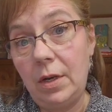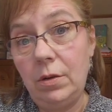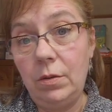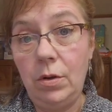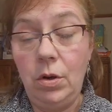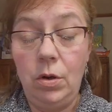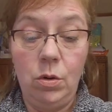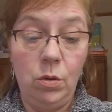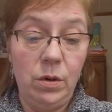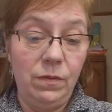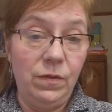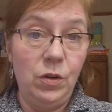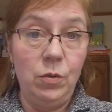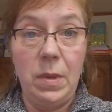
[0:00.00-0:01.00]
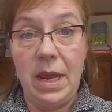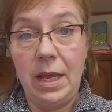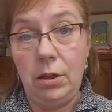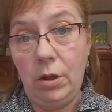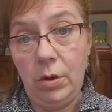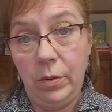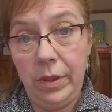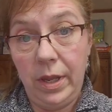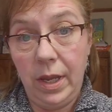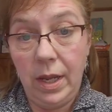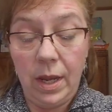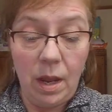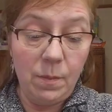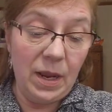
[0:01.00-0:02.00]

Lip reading: I don't know if you make clothing.